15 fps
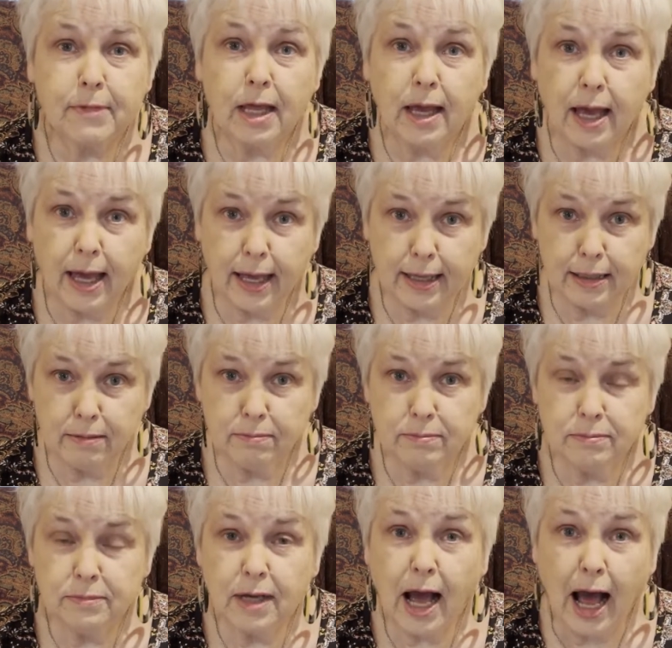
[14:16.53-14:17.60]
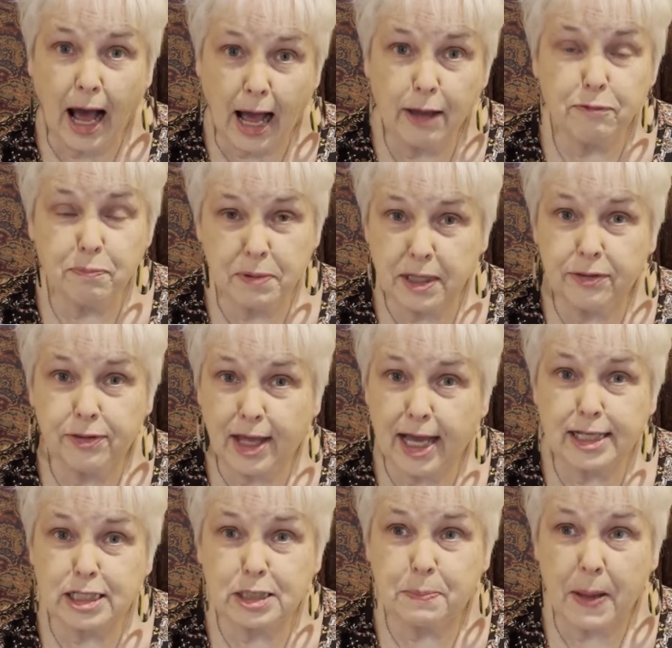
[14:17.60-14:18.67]
Hey, I've been
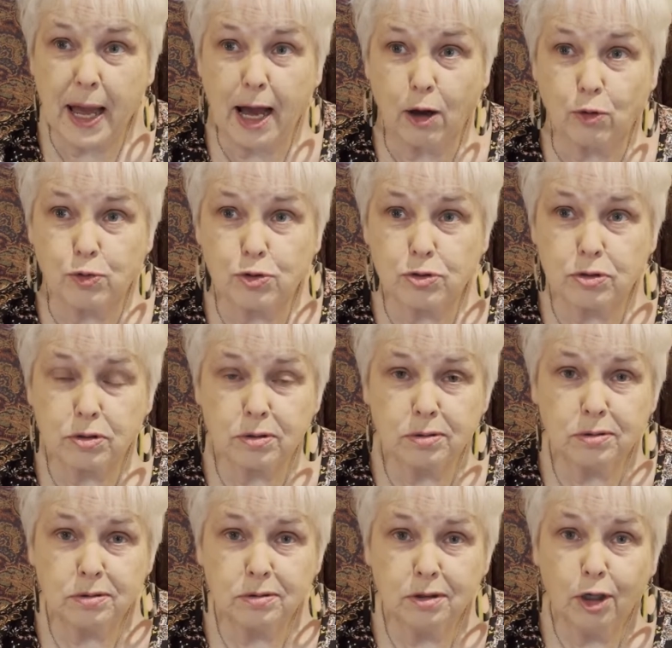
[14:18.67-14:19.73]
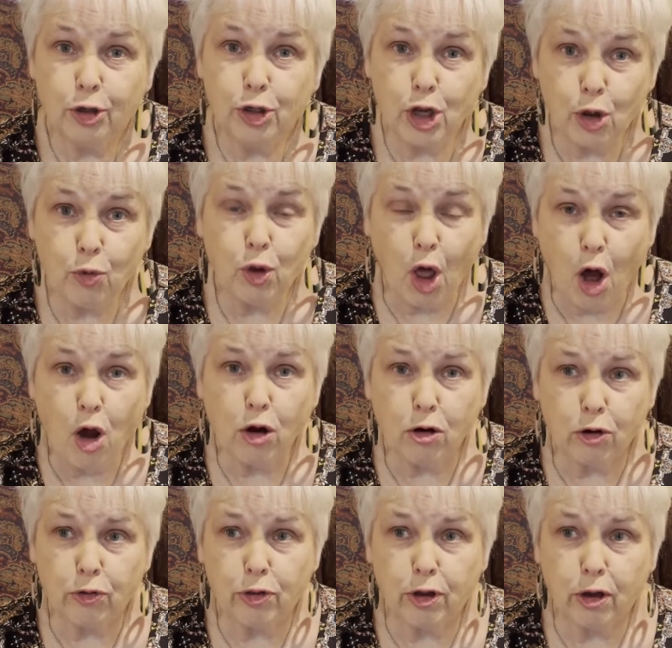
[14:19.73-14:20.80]
that spouse. No
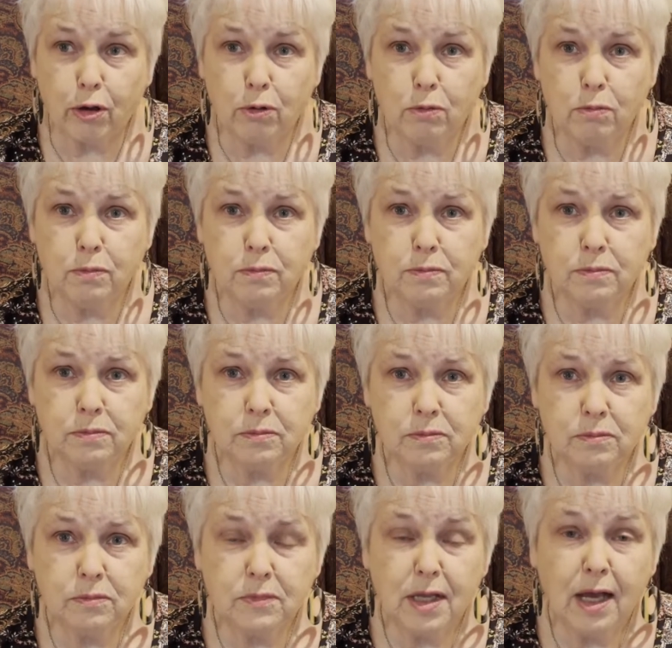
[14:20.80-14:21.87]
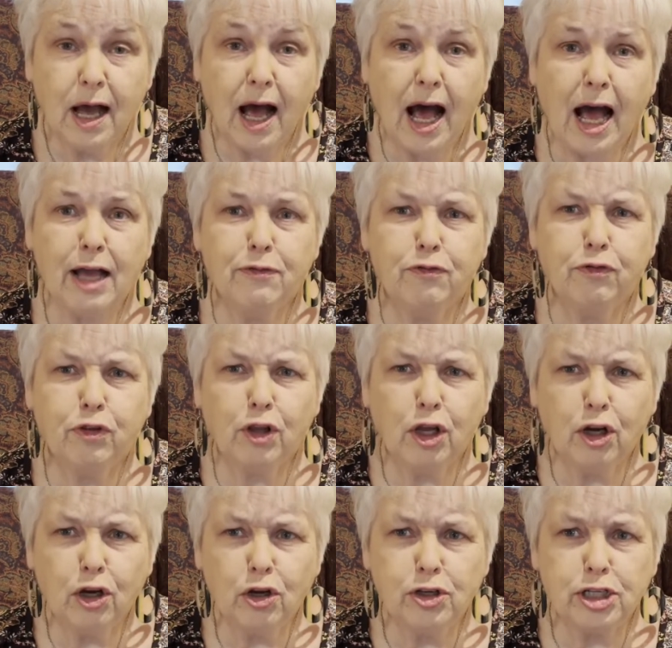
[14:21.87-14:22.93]
longer, though. I've
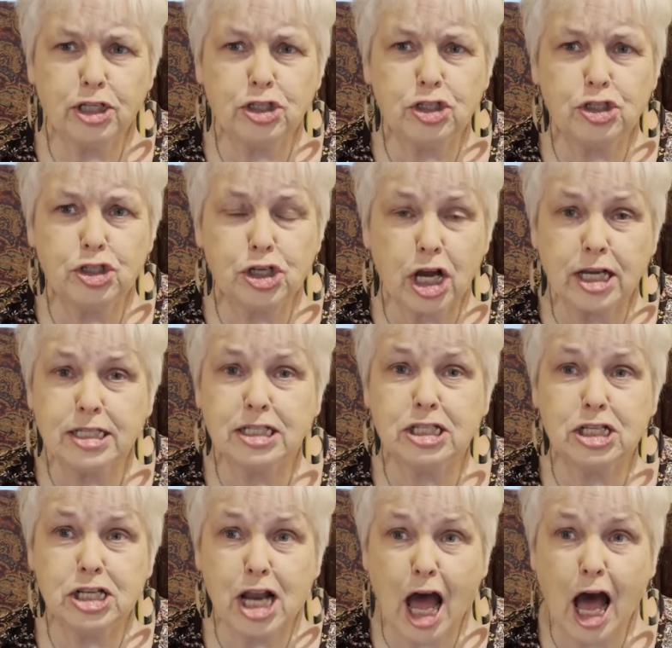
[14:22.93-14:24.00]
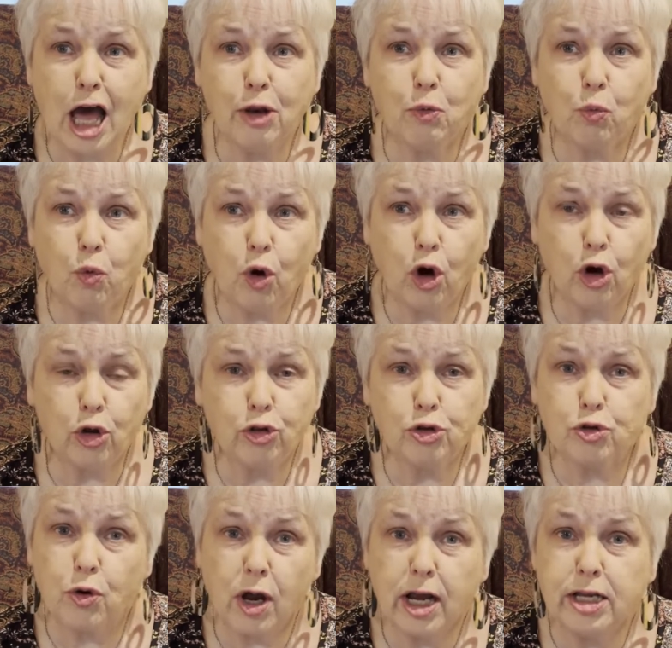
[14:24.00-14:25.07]
learned it's just not worth
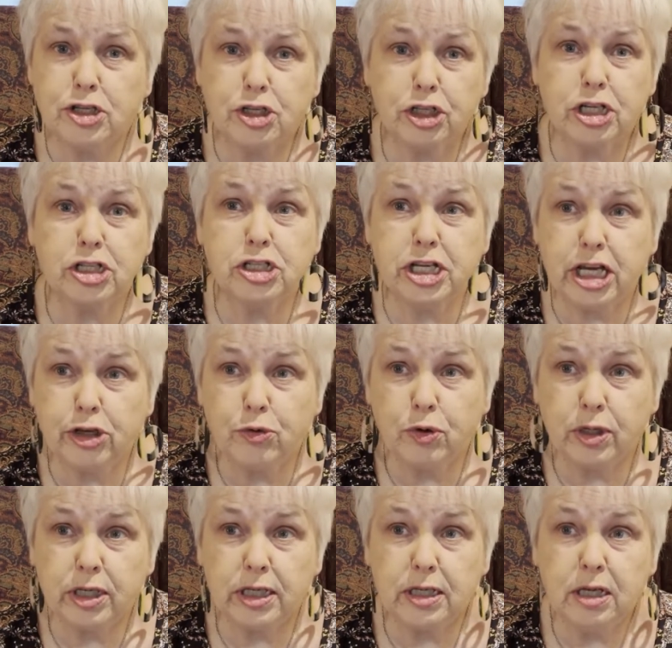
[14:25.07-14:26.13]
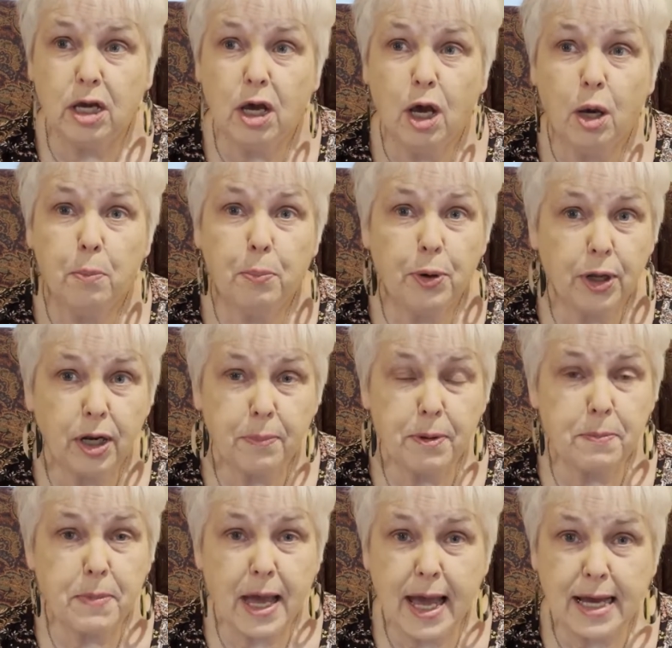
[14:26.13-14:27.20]
trying to continually put up a
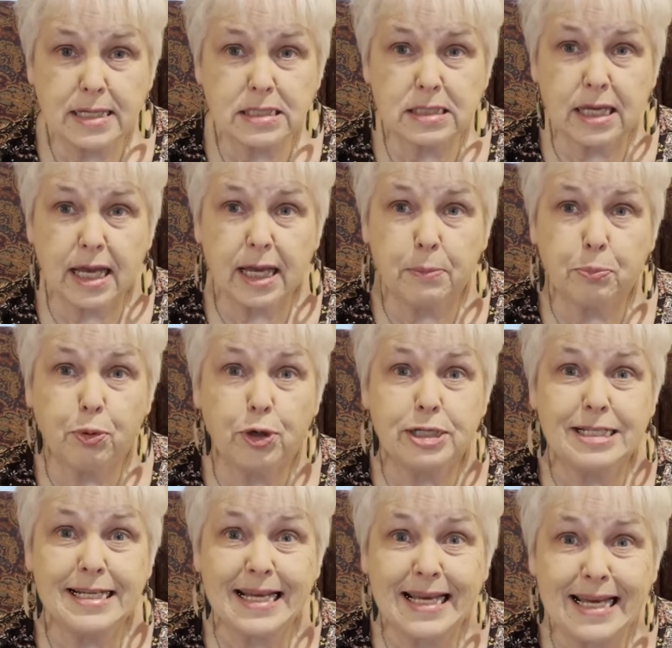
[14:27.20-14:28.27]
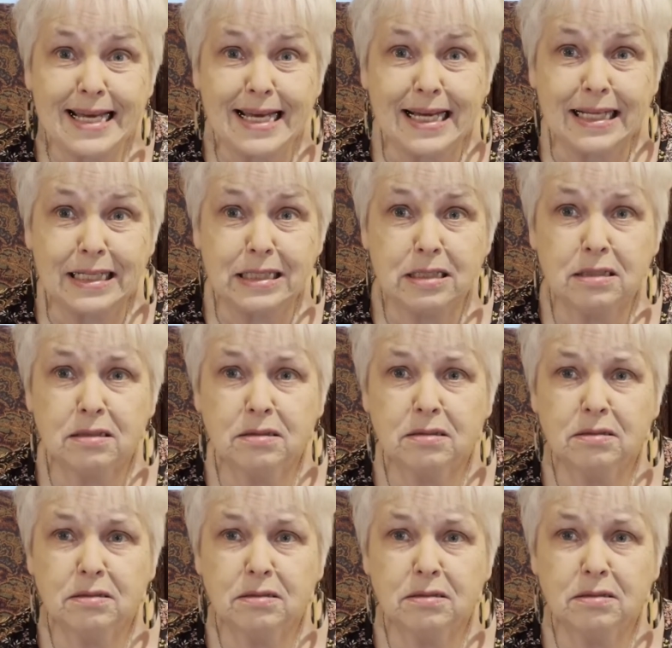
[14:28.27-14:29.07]
mask and pretend.